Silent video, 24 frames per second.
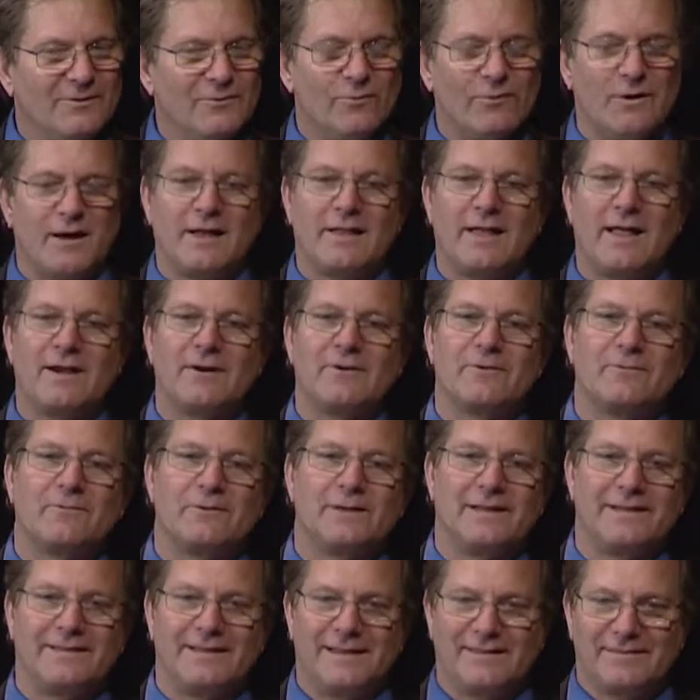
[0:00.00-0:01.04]
Well, I don't
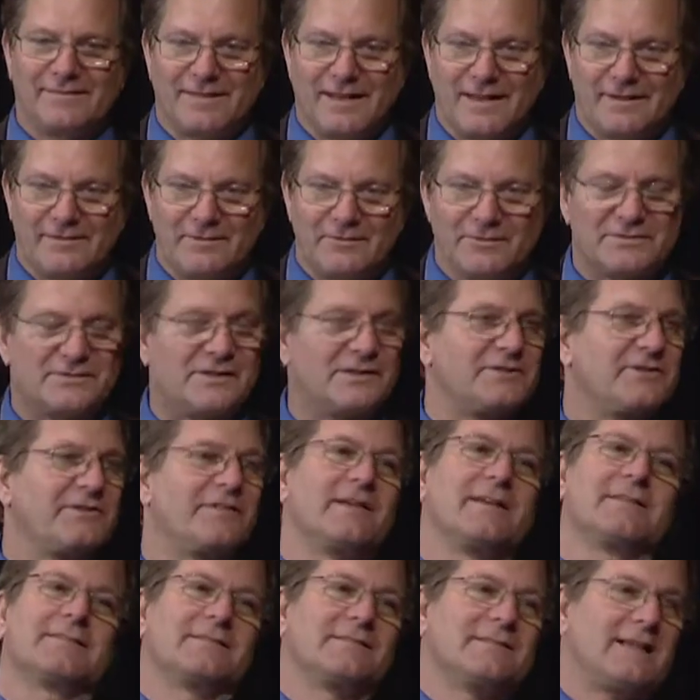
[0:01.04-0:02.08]
really think that there's such a
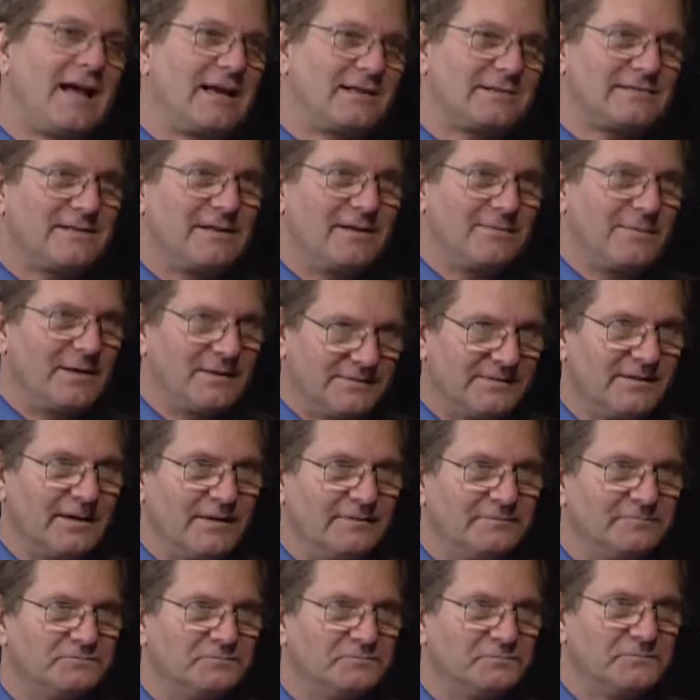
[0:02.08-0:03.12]
thing as a tax cut
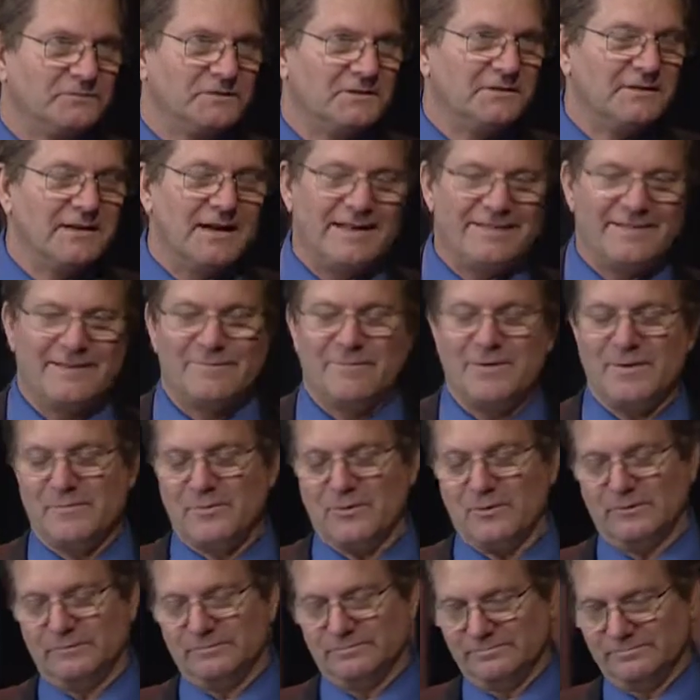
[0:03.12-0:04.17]
myself. Okay. I think
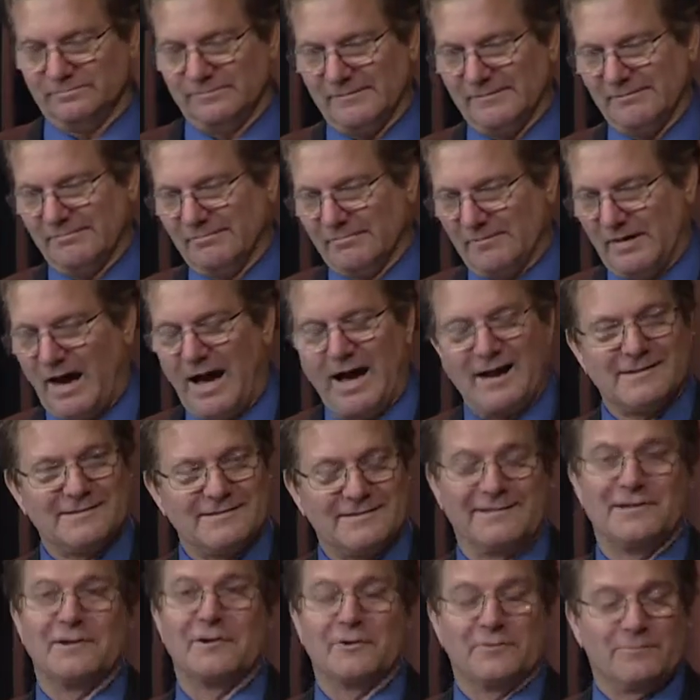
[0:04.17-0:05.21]
people
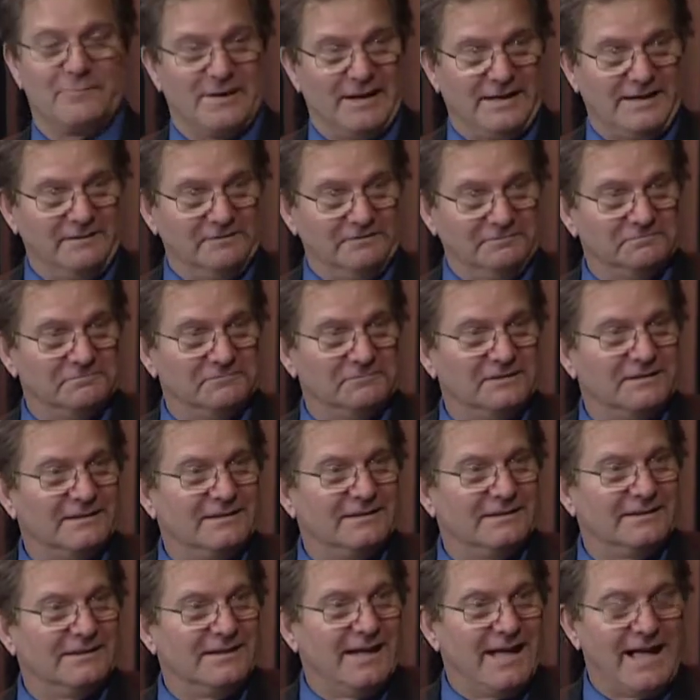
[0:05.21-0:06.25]
honestly earn money,
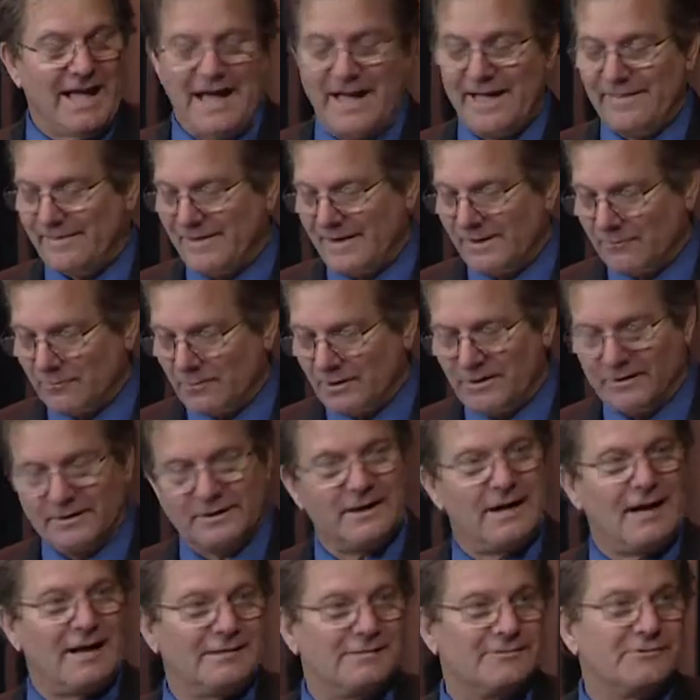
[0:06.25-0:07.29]
and then where
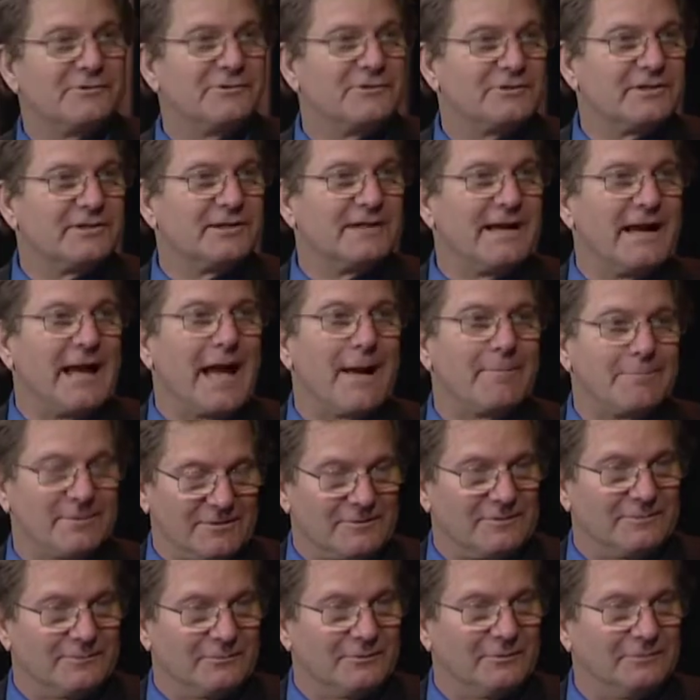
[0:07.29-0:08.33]
constitutionally
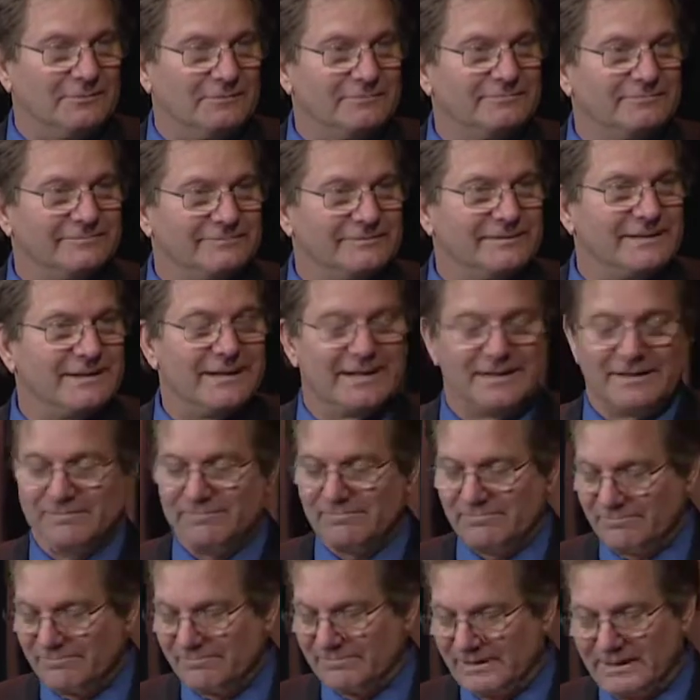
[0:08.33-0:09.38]
applicable, the
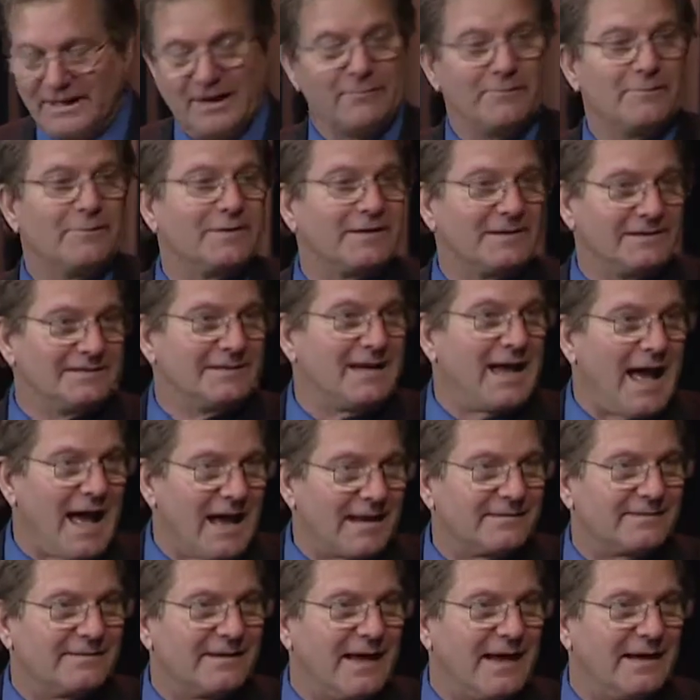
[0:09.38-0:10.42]
the government can
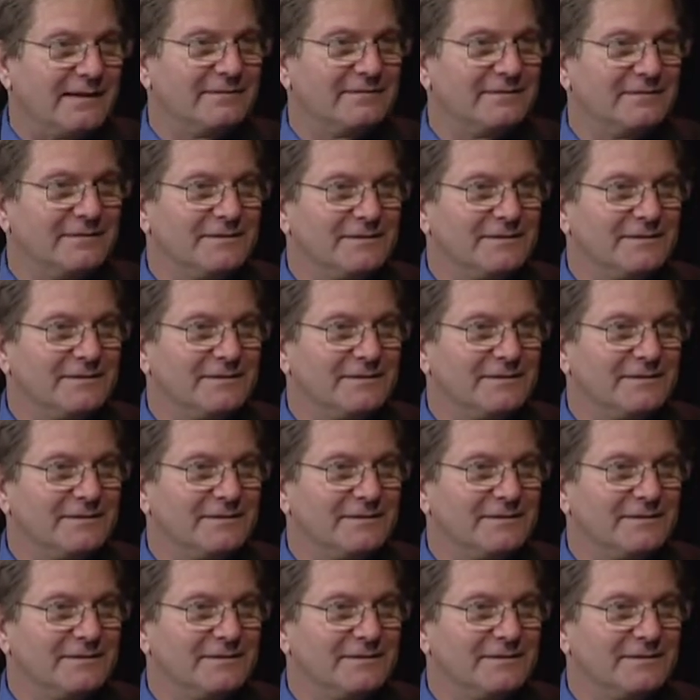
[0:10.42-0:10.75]
tax that.